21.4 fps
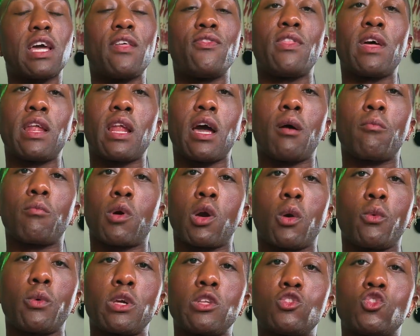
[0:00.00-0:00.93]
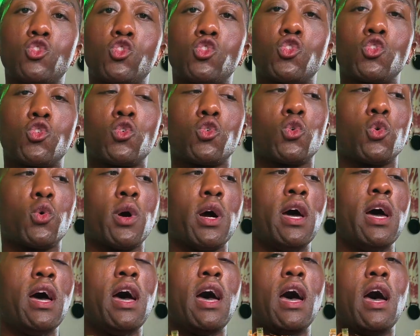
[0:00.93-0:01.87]
And then I'm going to
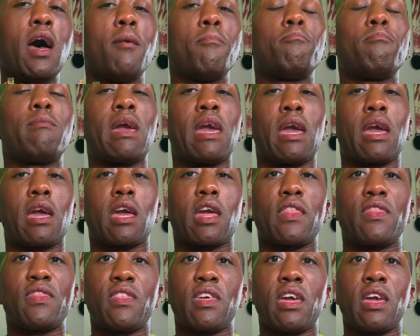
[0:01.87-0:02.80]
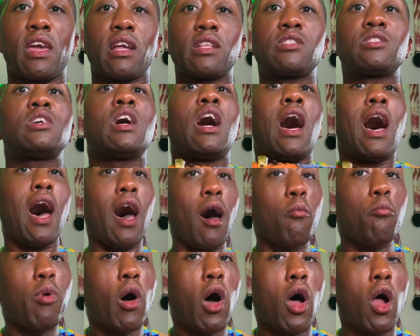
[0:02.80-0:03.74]
make the
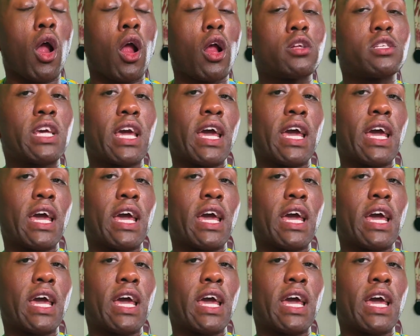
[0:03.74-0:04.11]
top part,